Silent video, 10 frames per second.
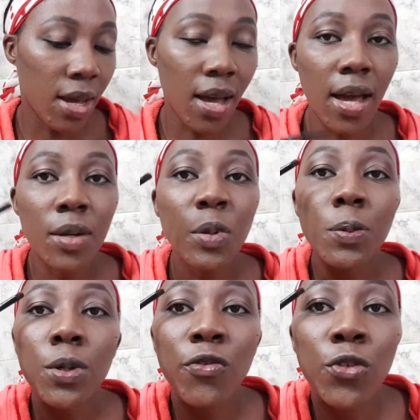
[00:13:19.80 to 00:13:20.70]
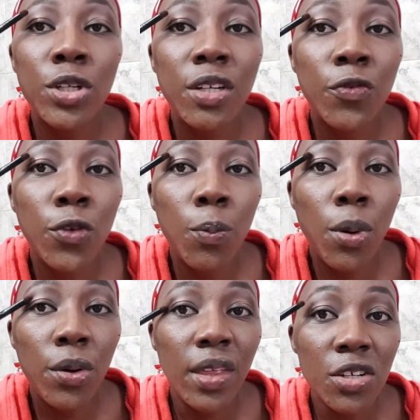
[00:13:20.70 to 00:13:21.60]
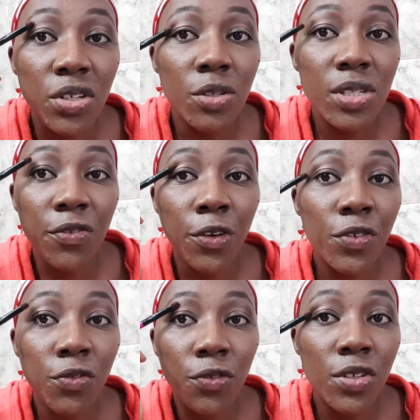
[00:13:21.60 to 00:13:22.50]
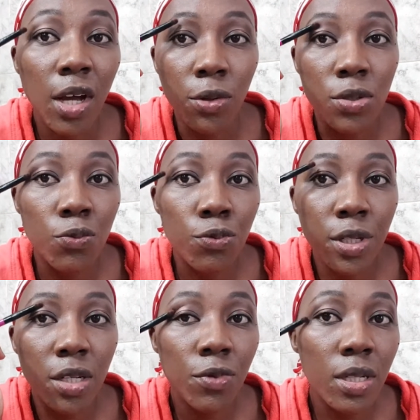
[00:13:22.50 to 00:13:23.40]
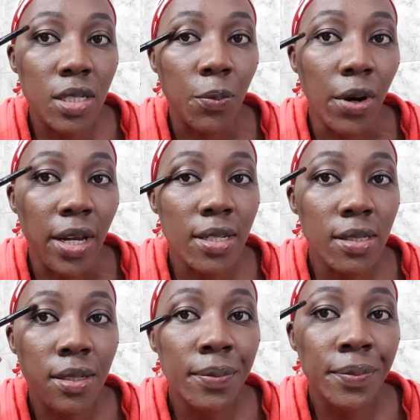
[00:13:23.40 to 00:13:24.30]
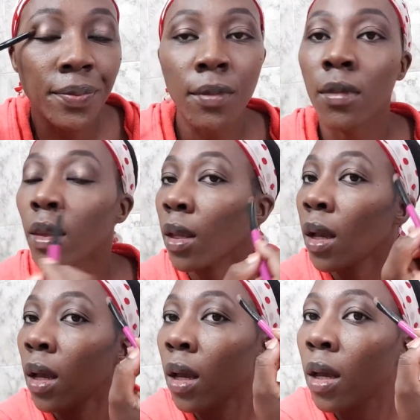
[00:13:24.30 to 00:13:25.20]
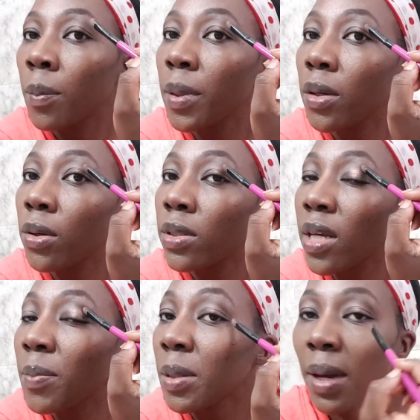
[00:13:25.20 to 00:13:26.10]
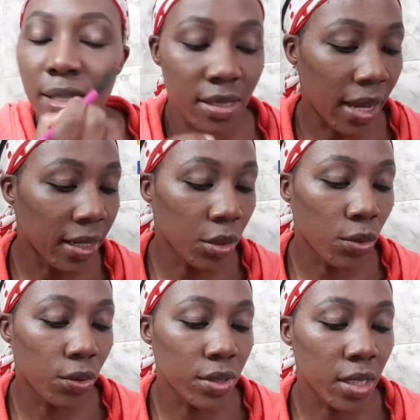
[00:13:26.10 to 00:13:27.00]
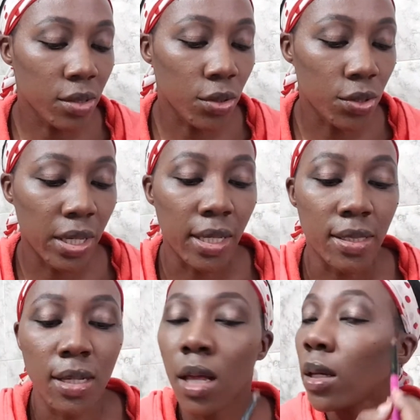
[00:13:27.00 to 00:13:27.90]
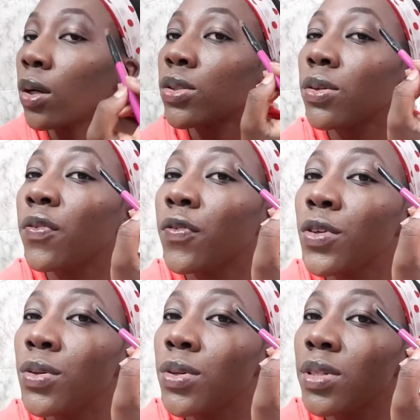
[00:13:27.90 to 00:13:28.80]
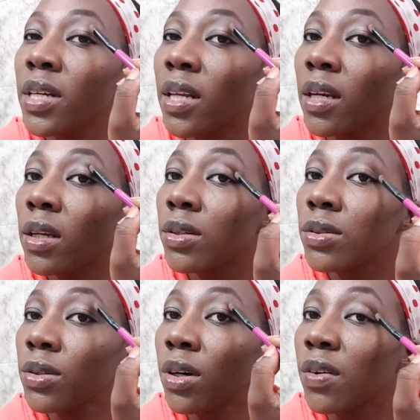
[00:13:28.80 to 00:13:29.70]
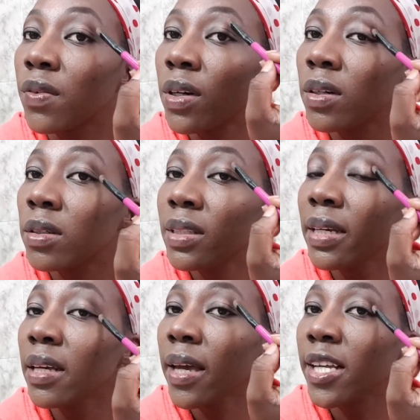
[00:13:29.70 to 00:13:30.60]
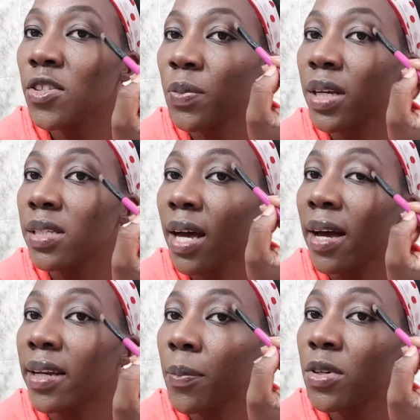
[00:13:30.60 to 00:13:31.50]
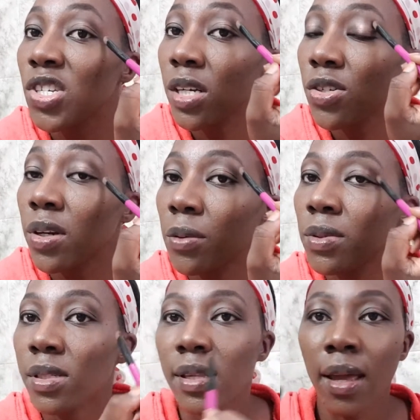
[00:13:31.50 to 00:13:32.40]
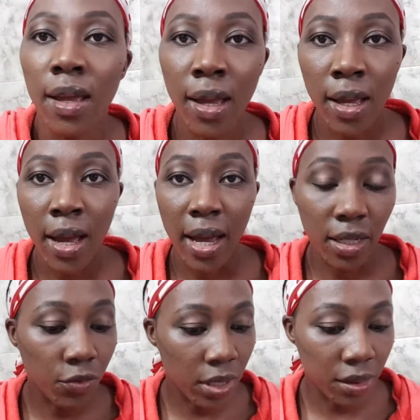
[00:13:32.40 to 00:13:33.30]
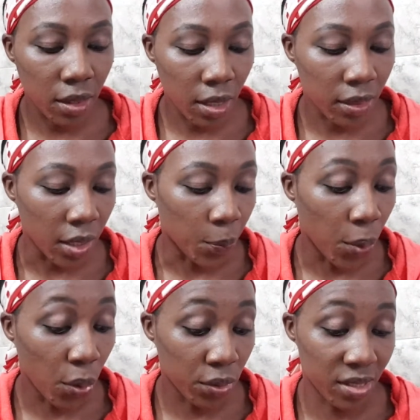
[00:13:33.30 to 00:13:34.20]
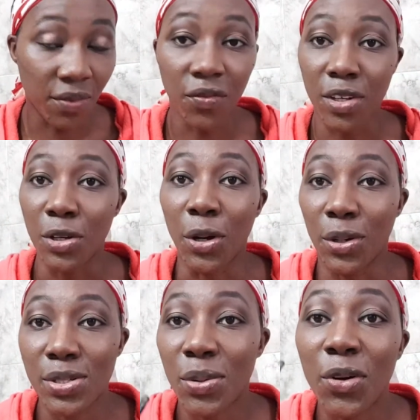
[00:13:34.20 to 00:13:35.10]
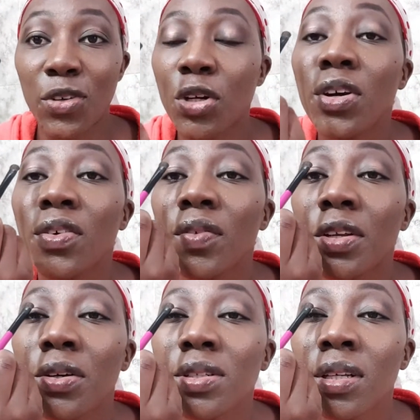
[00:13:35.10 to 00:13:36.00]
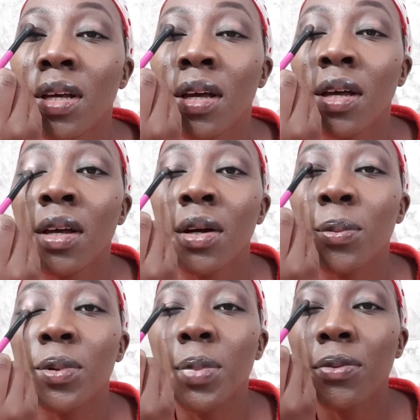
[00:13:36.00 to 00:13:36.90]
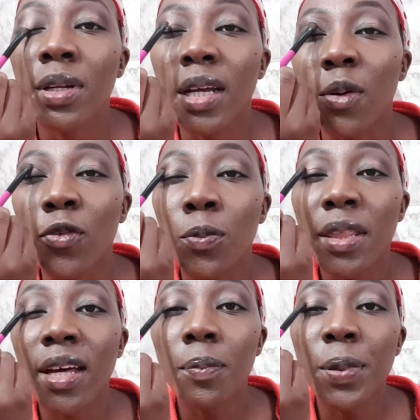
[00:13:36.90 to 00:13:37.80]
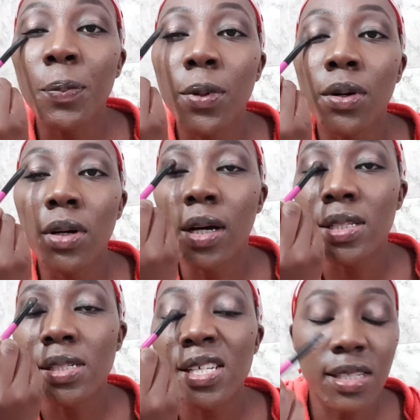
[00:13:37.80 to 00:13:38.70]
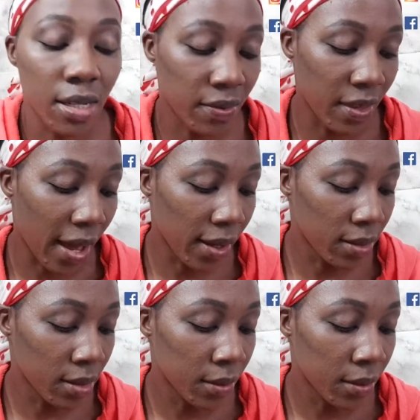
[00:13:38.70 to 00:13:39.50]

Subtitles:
And people voted for both. Actually, it was a 50-50. I was really surprised, because I mean, my styling content also gets lots of views and lots of like engagement and appreciation, I would say. I didn't really think that posing videos or photography videos would be really helpful, but that people suggested that,